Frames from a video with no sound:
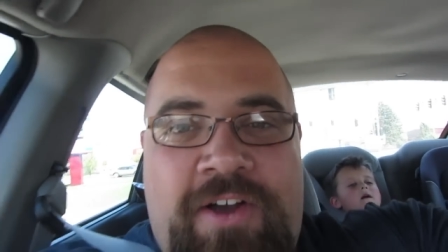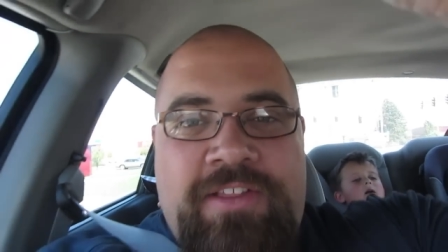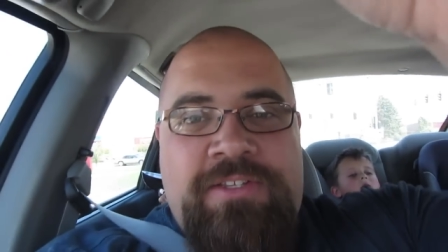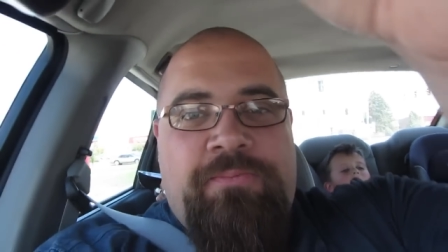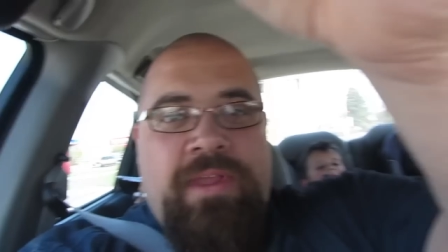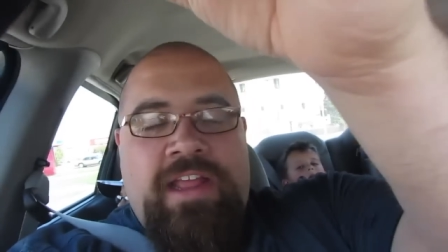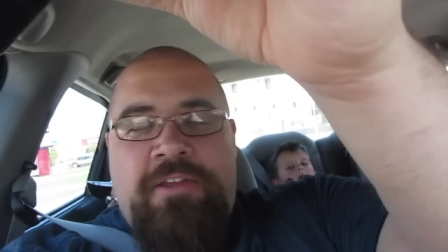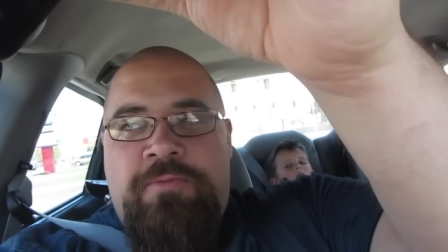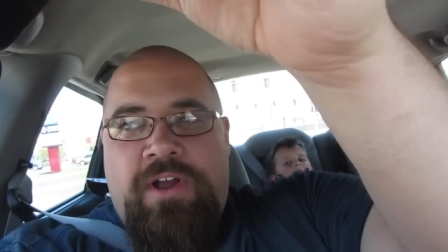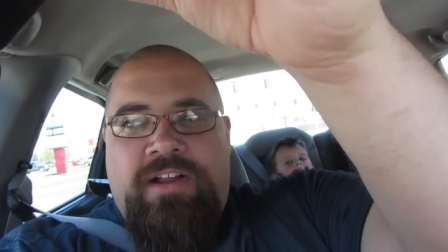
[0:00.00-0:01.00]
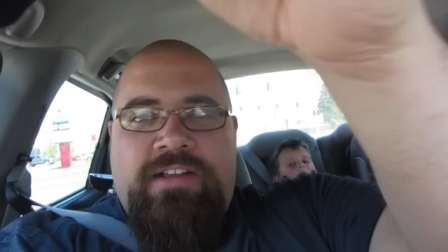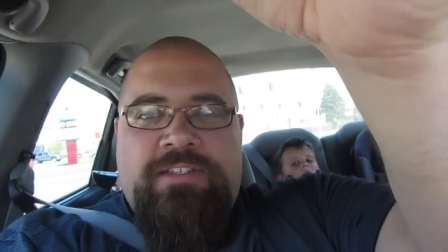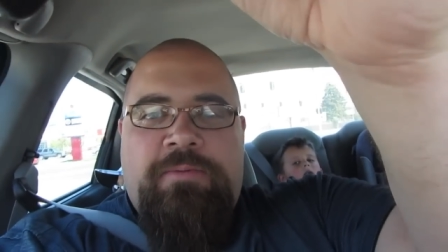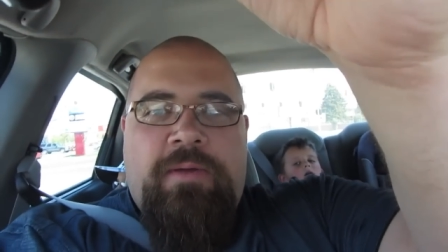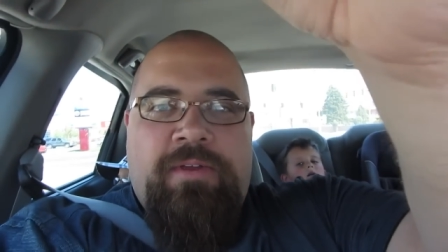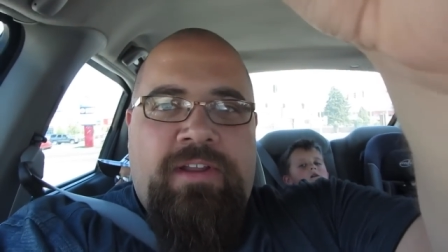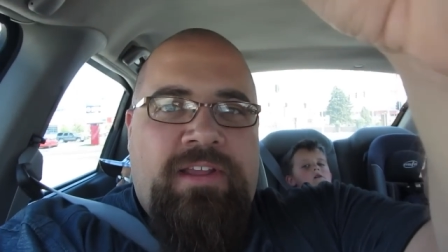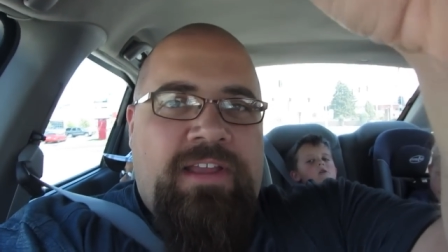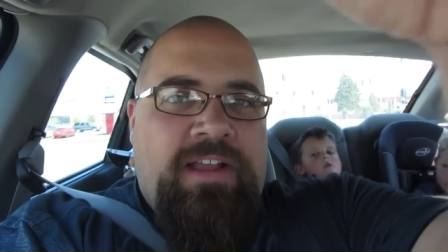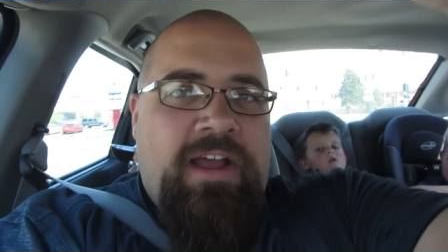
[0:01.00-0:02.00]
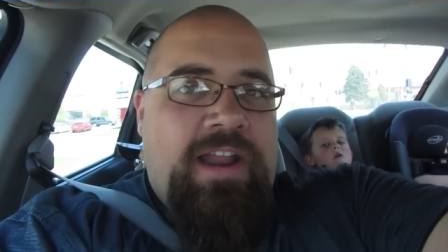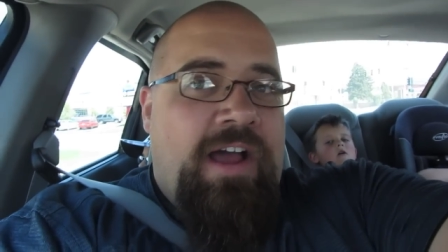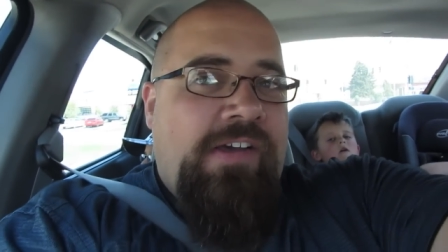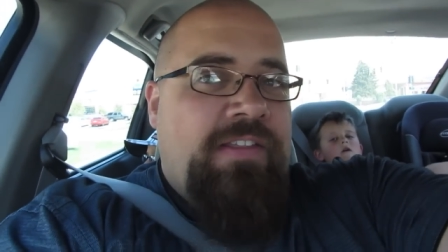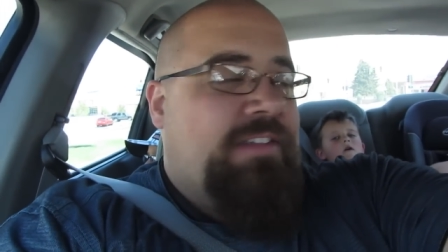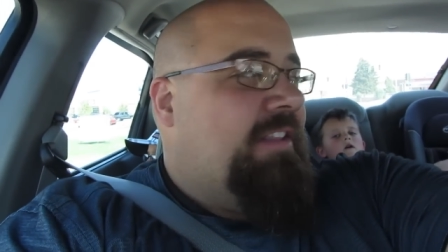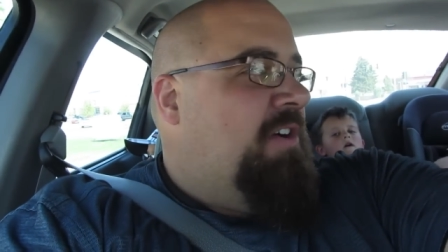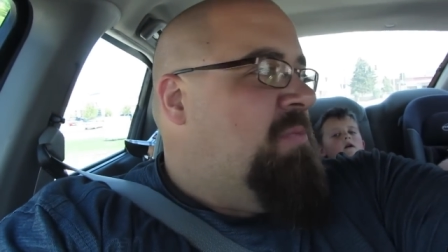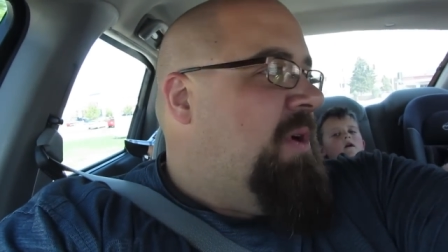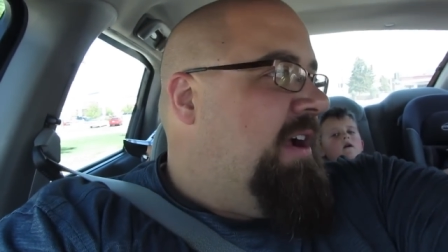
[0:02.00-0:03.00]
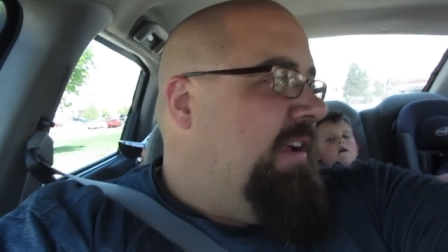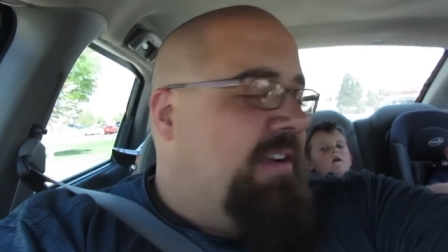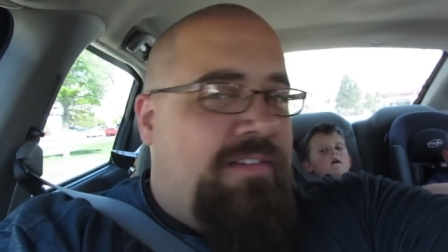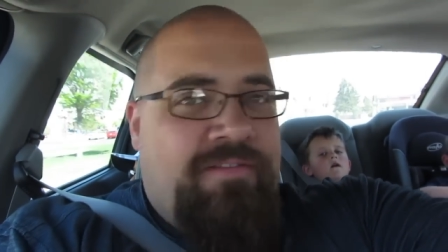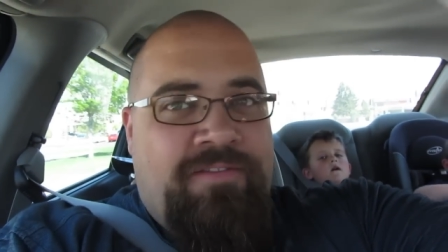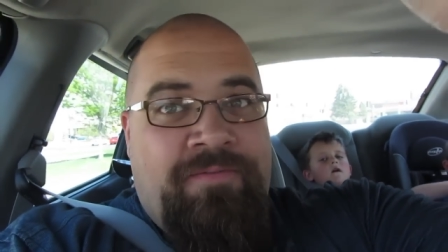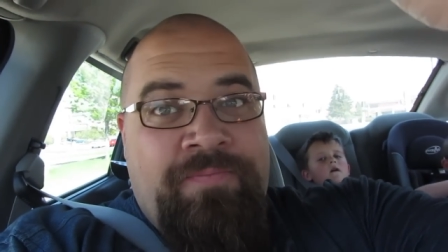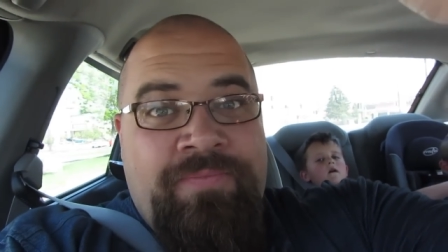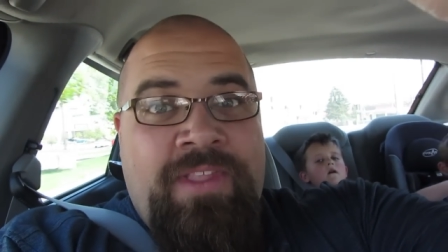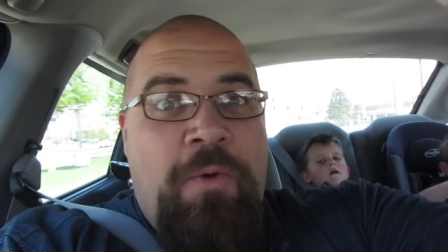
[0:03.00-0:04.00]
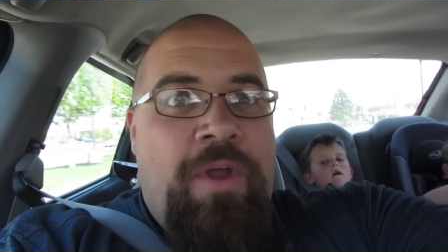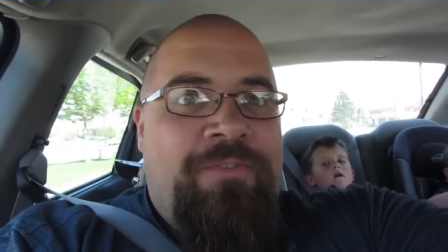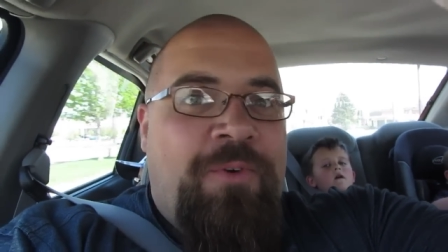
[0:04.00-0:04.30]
All this beginning part is probably gonna get cut out, this long part here. Wait